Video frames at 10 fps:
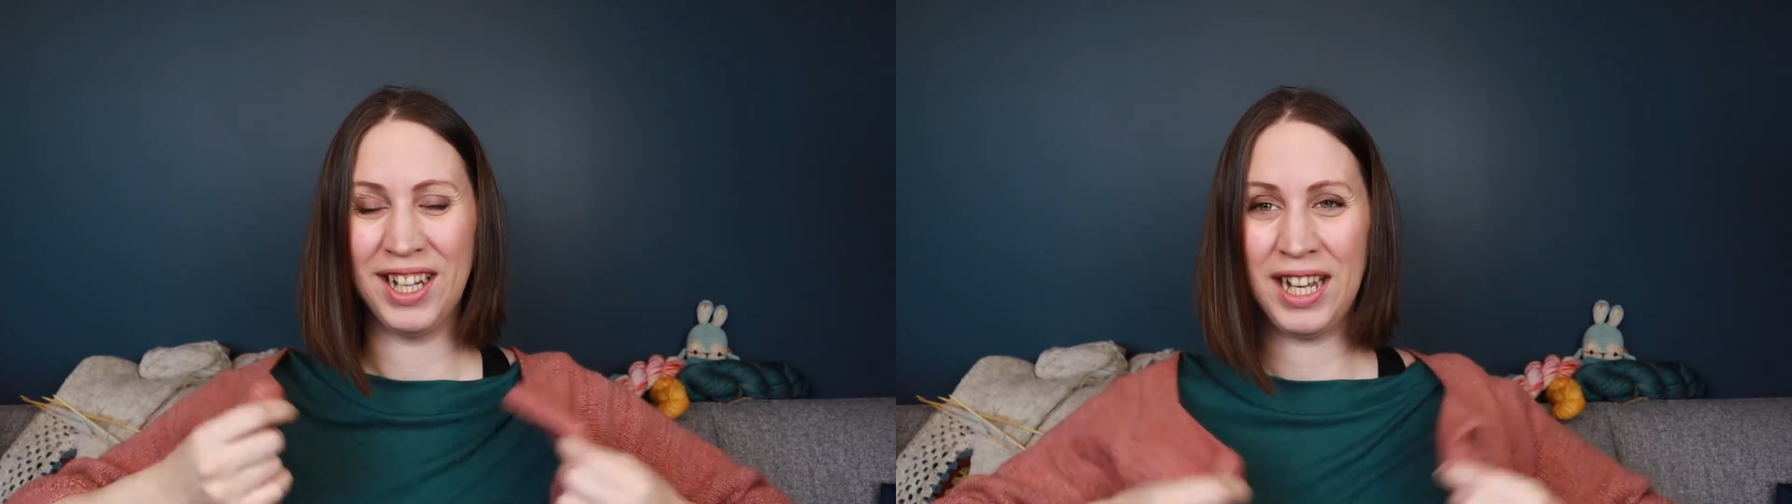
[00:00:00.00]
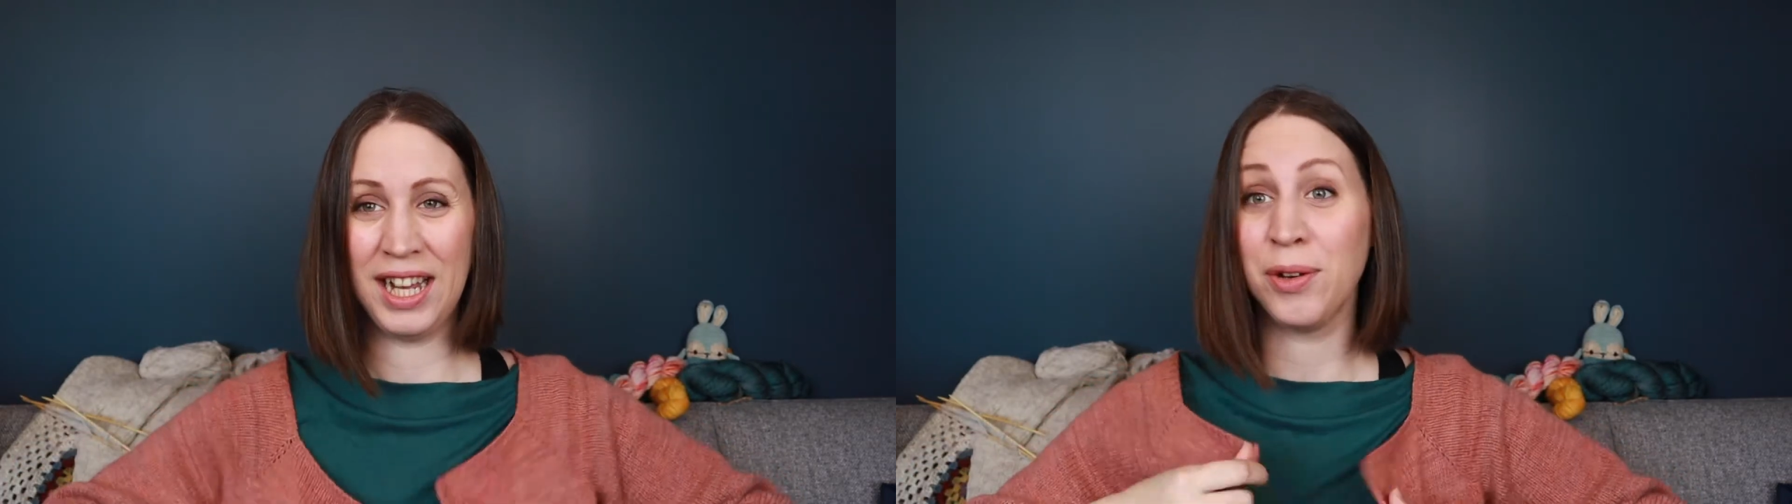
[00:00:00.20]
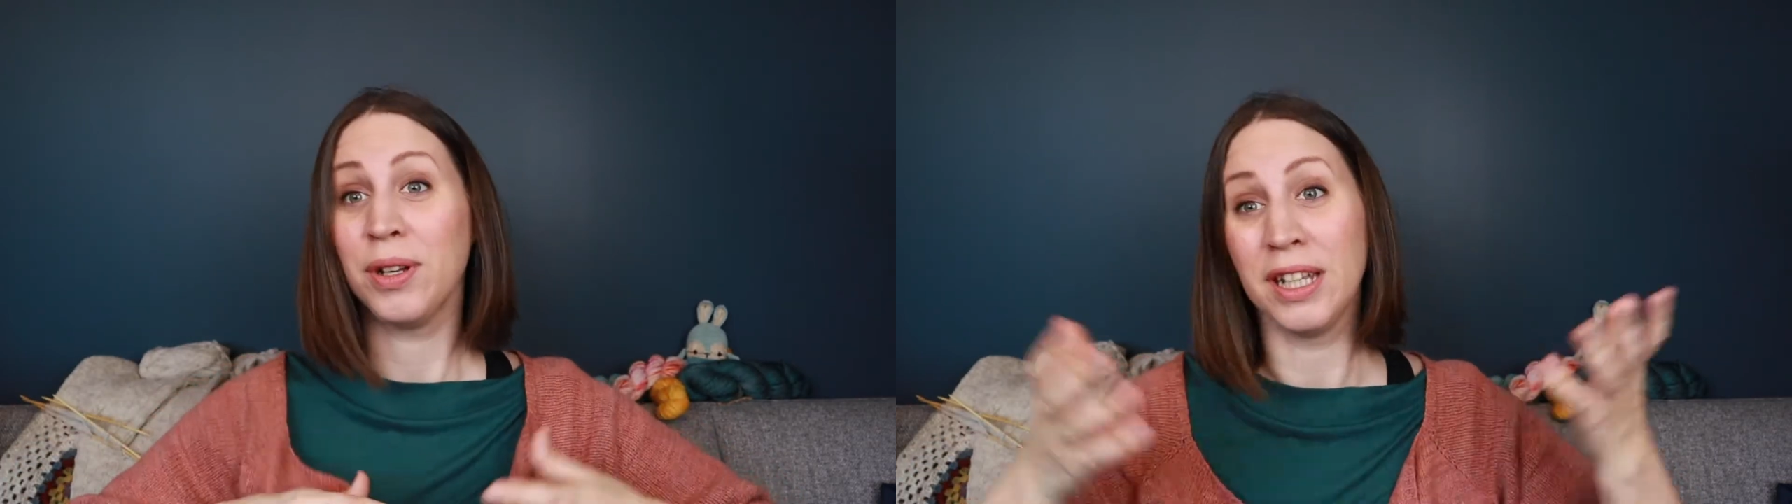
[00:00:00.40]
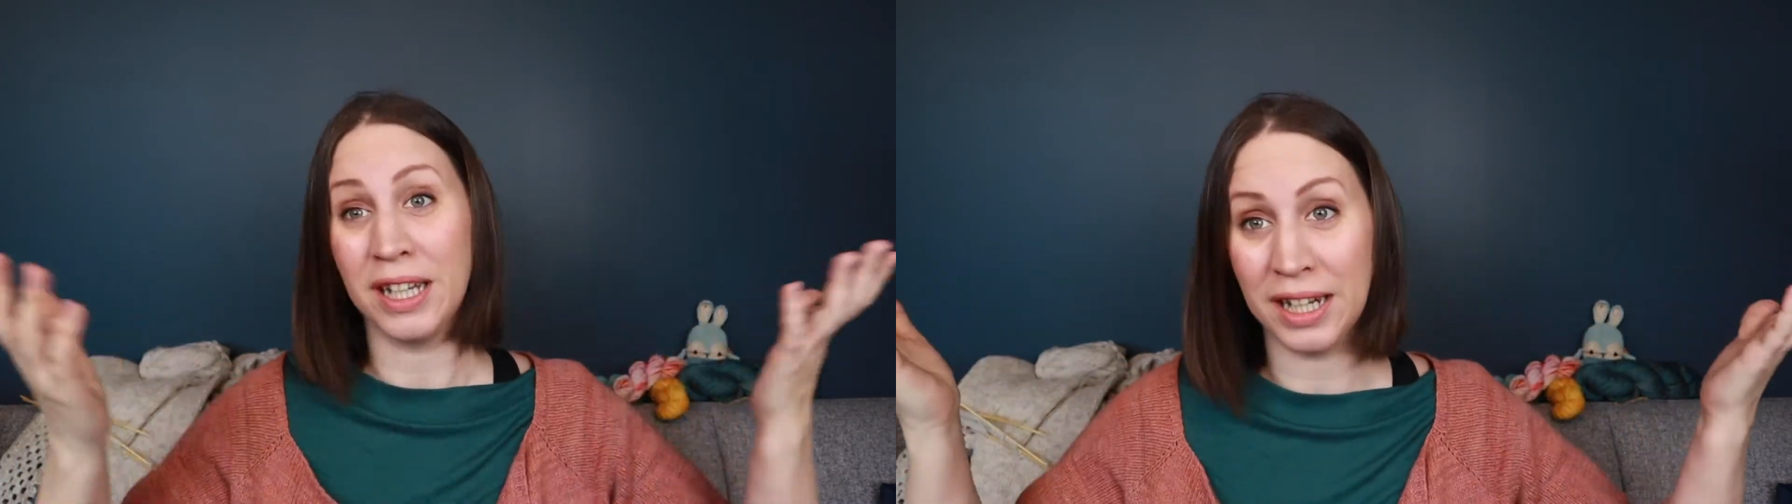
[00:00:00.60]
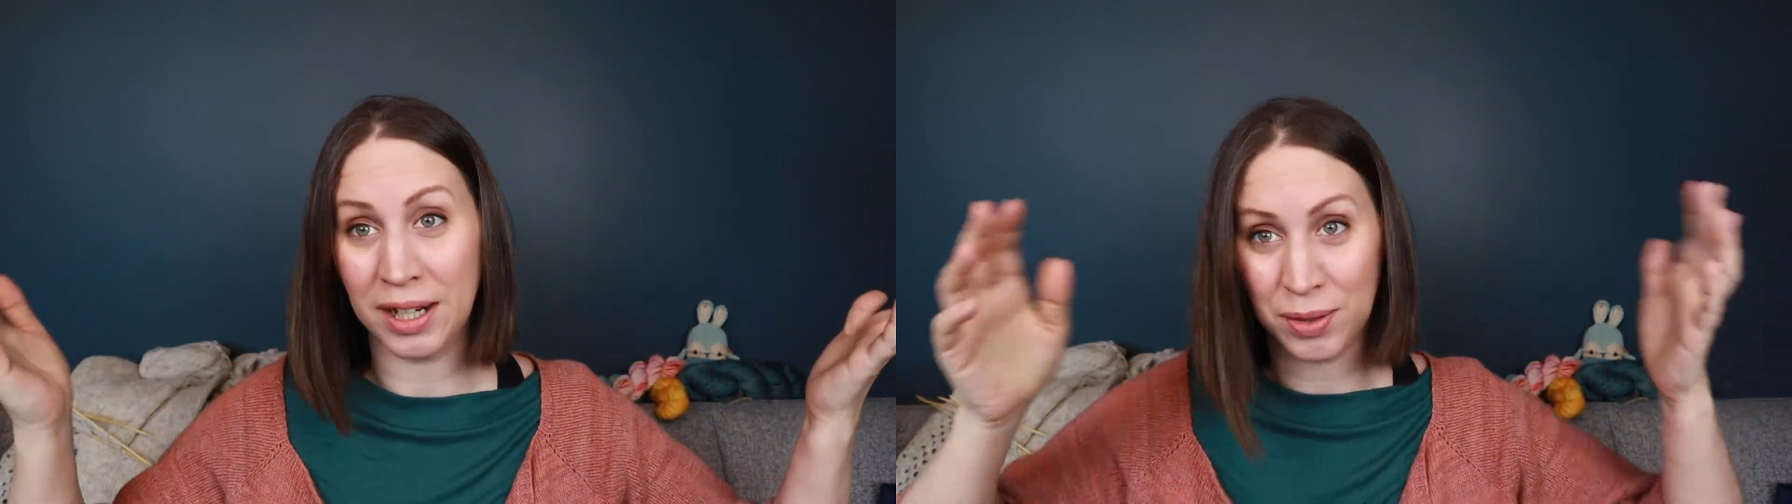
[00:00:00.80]
Airing
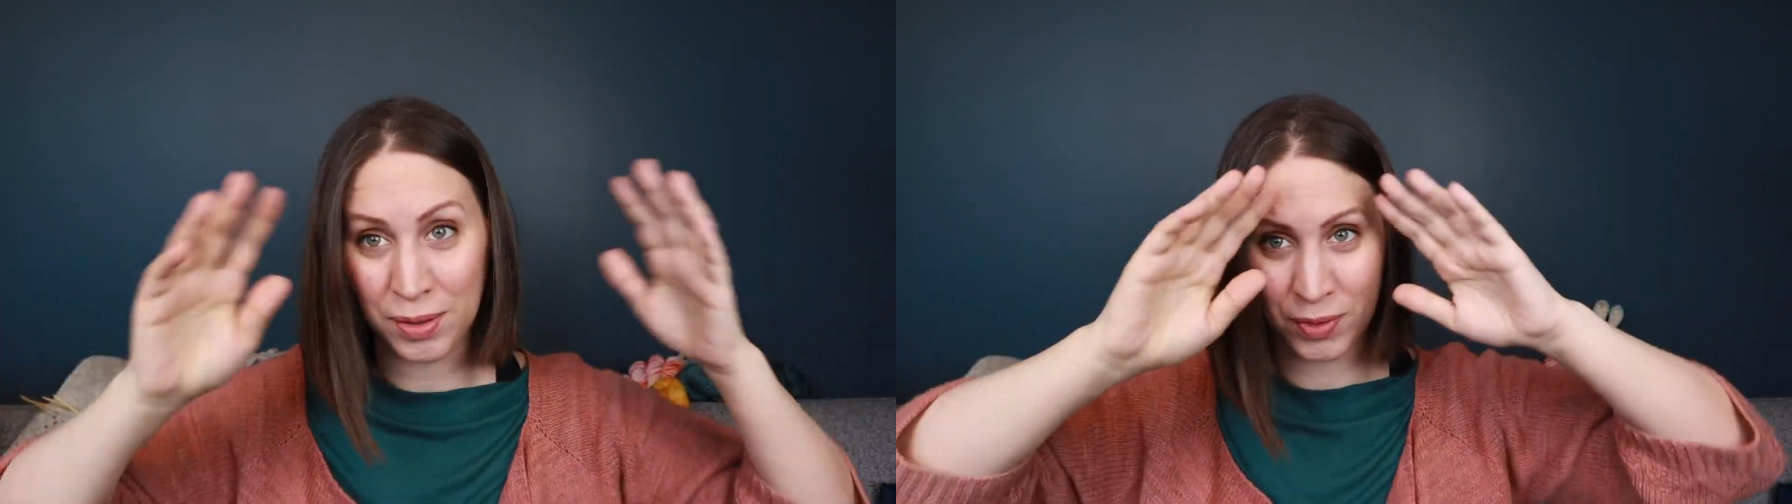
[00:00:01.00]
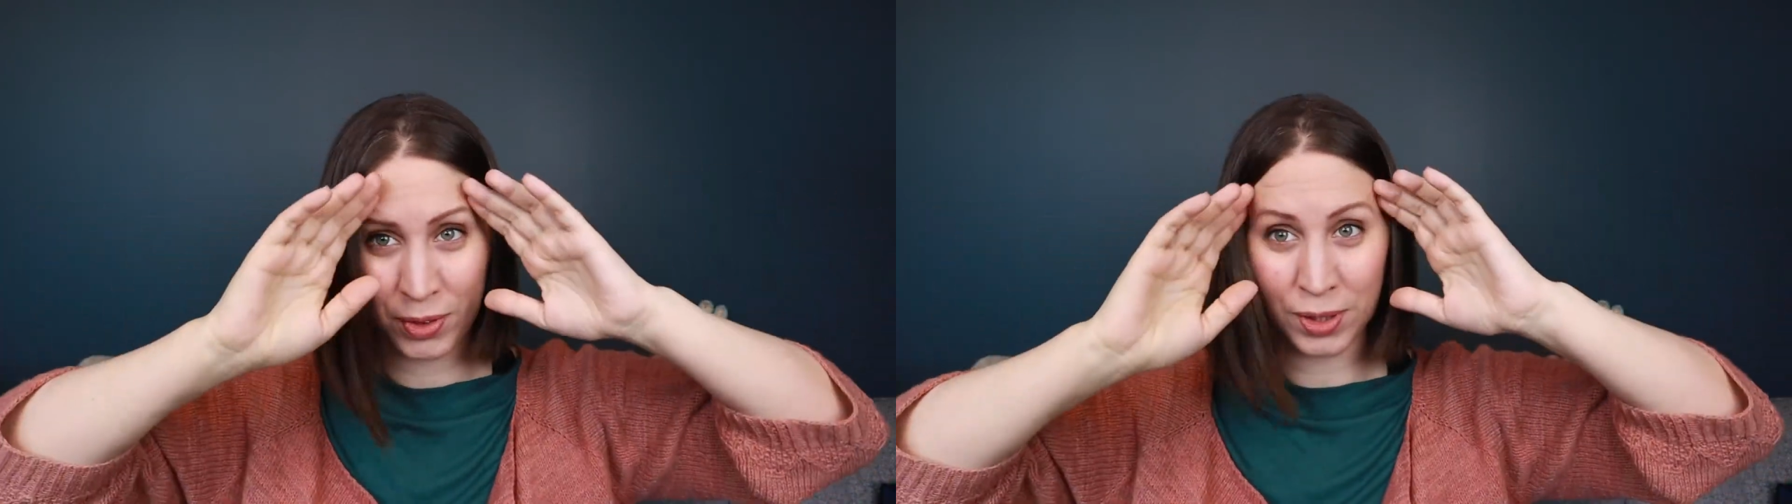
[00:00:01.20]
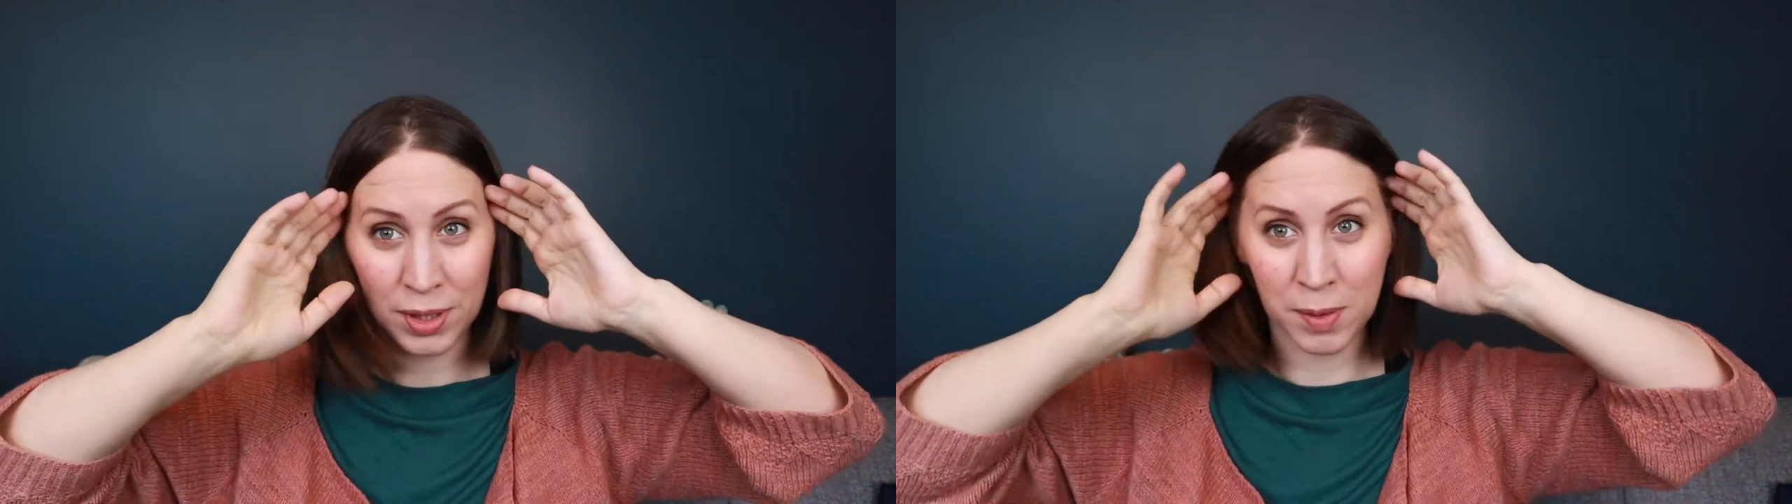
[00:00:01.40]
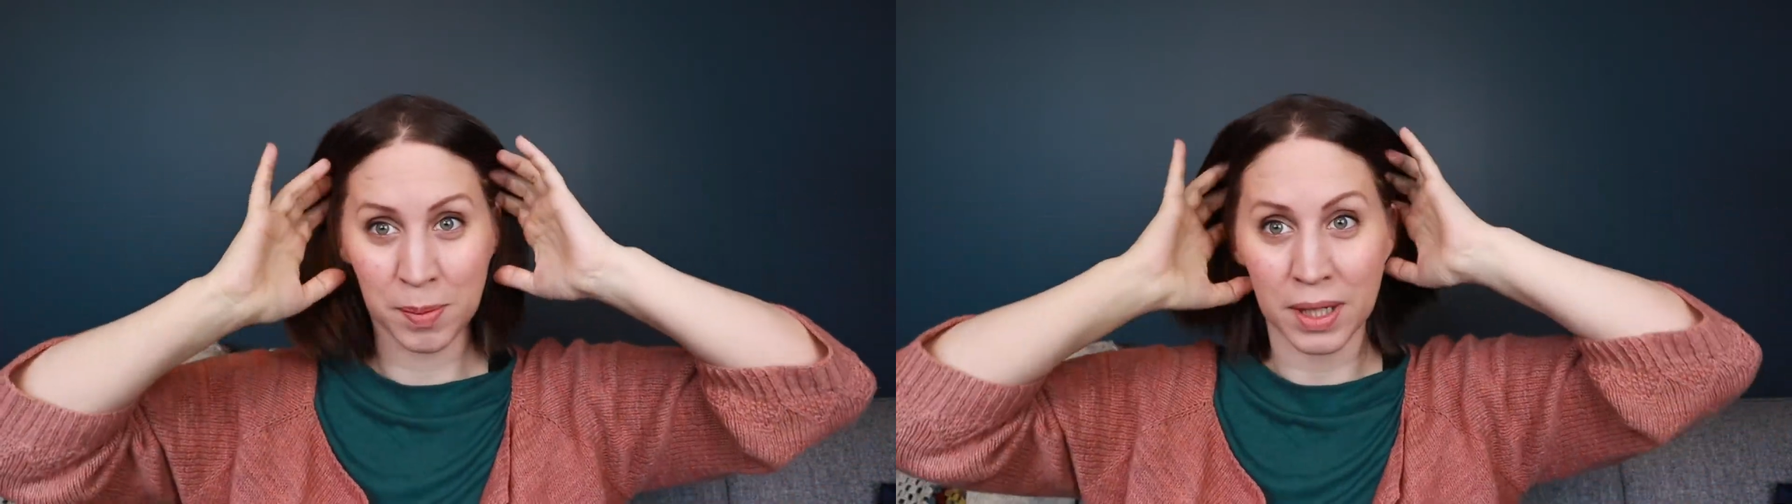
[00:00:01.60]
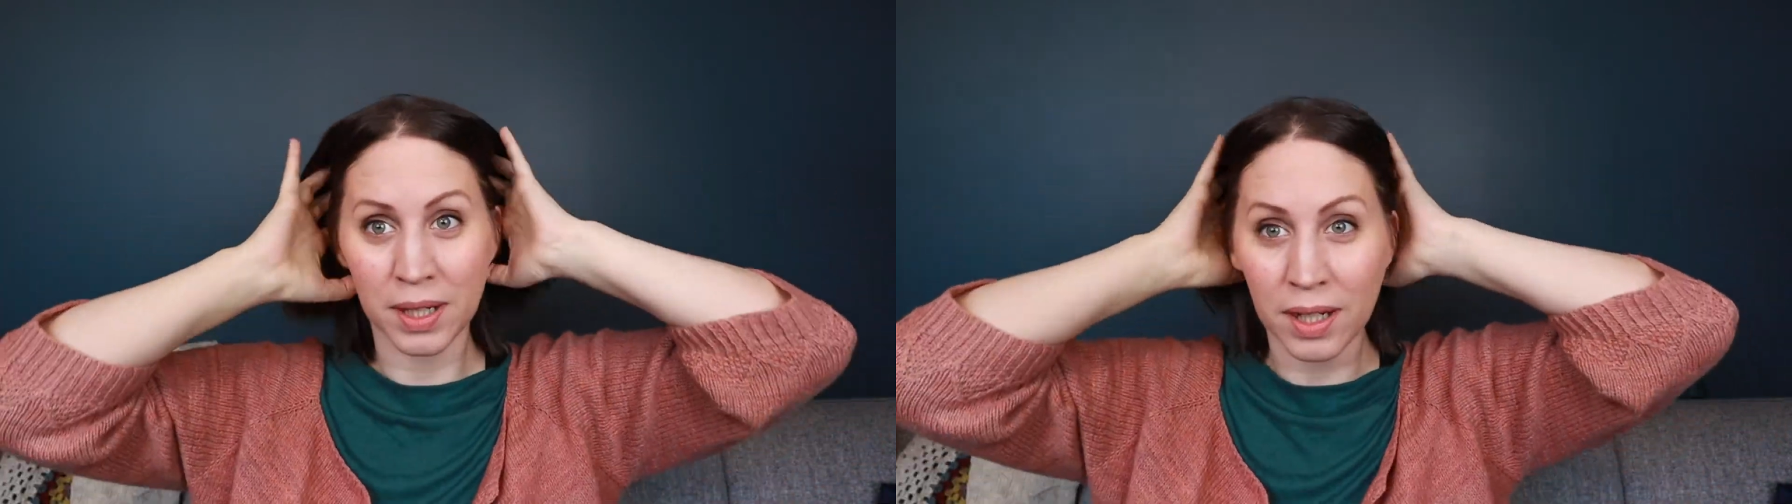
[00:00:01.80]
it out, of course,
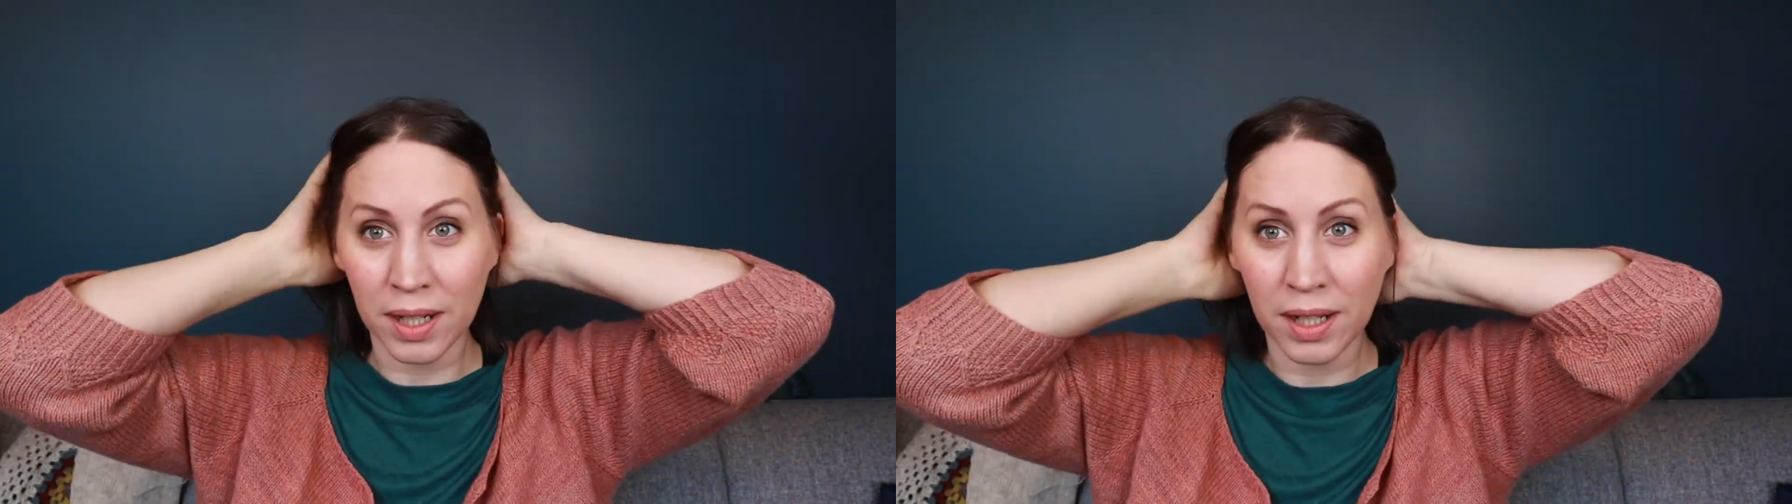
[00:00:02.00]
but